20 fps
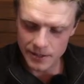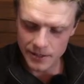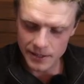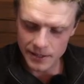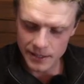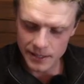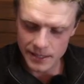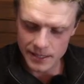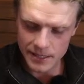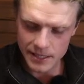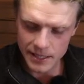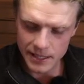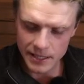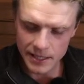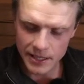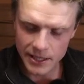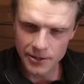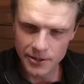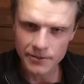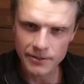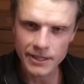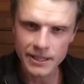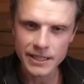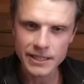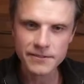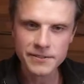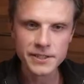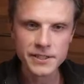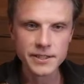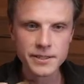is that it kind of leaves
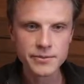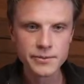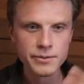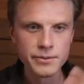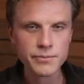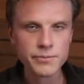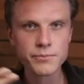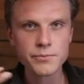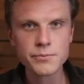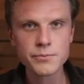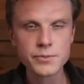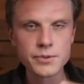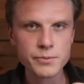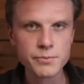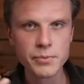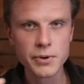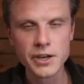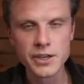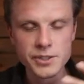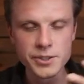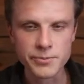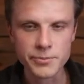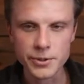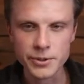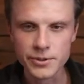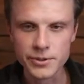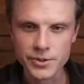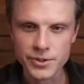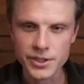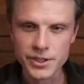it possible to
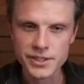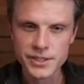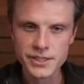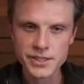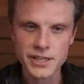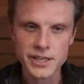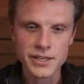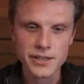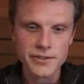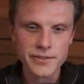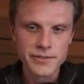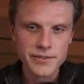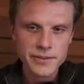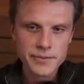just kind of